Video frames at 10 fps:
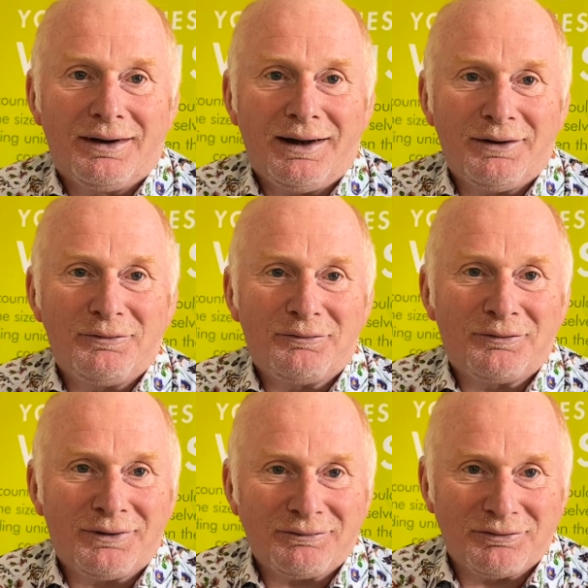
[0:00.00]
Hello,
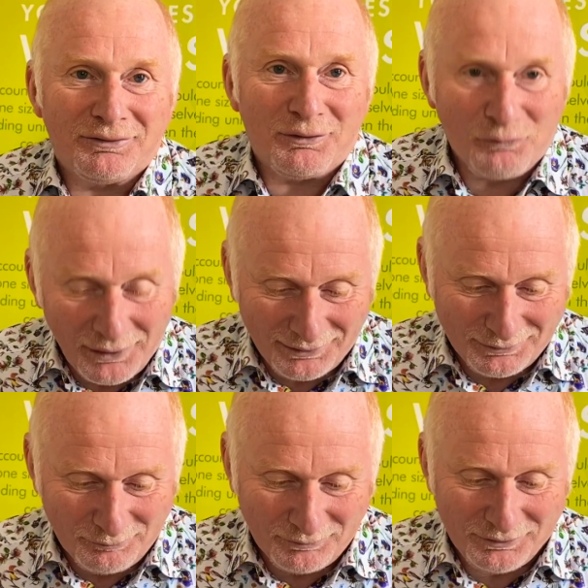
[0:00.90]
good afternoon and
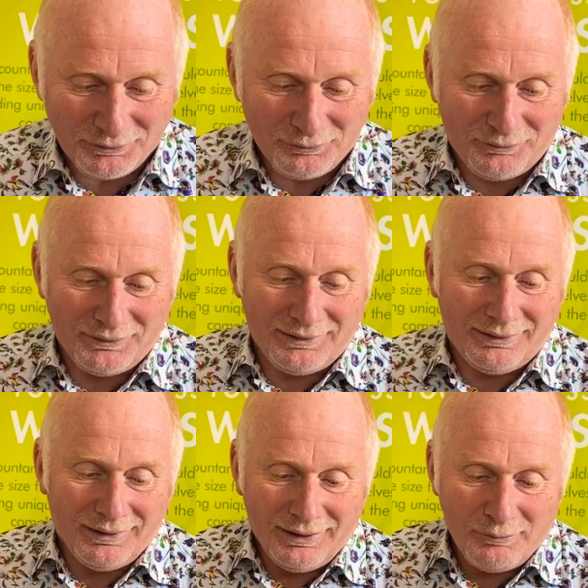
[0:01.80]
welcome to the